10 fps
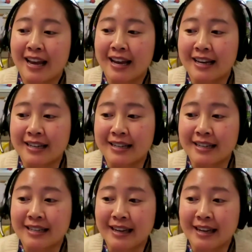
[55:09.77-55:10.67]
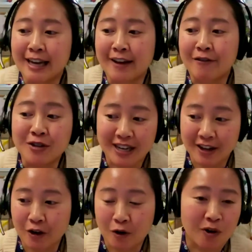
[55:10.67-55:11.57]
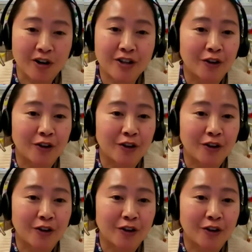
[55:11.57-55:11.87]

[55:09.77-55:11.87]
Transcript: and have used it in their work.